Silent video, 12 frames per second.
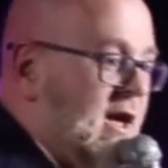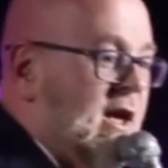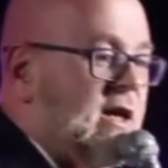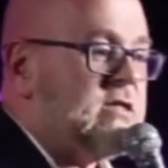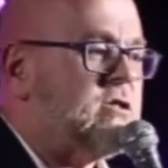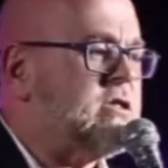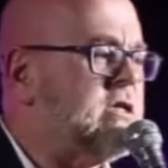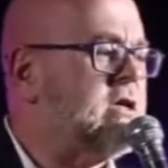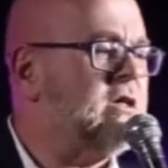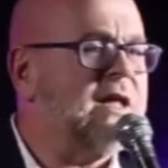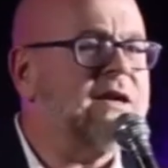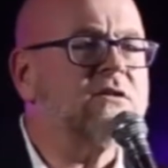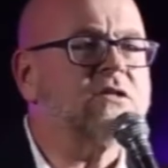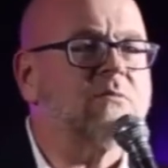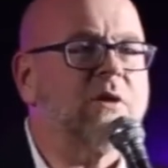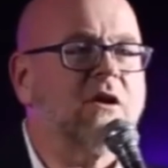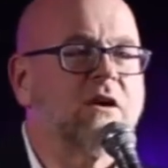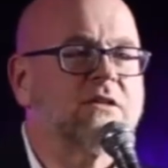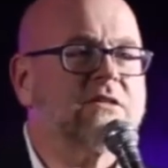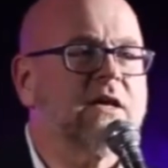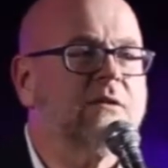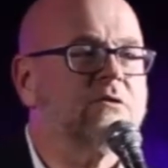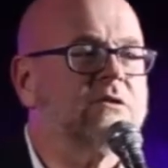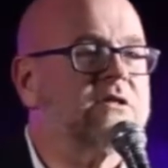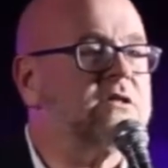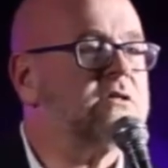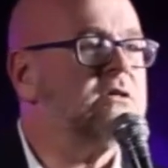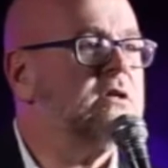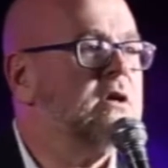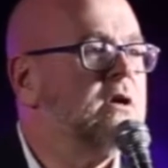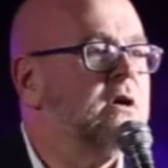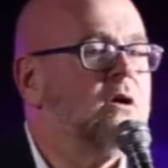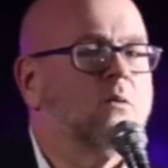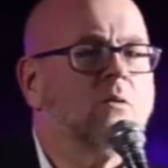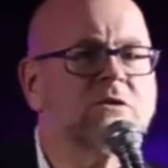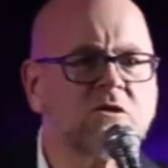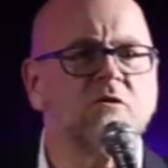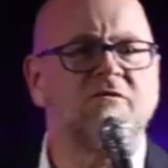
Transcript: And so she glares at me across the table and says, what's so